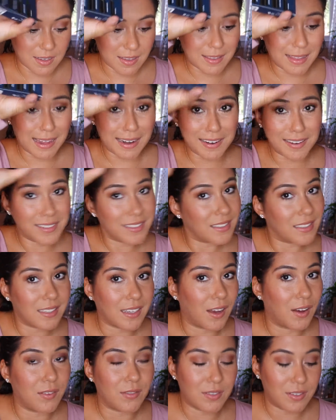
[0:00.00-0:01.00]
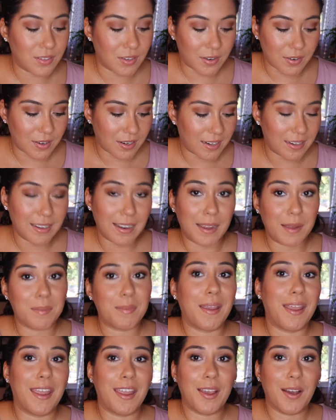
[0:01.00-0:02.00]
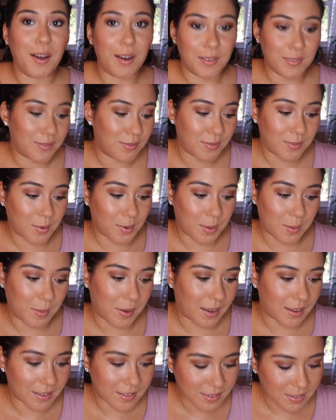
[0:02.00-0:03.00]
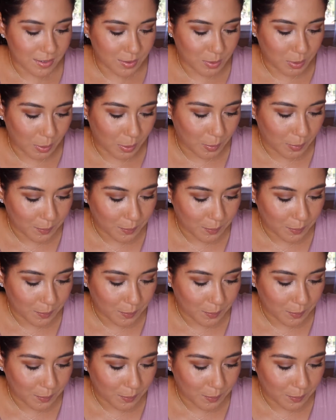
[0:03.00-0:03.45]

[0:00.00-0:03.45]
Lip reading: That in itself is already like paying off for the box. So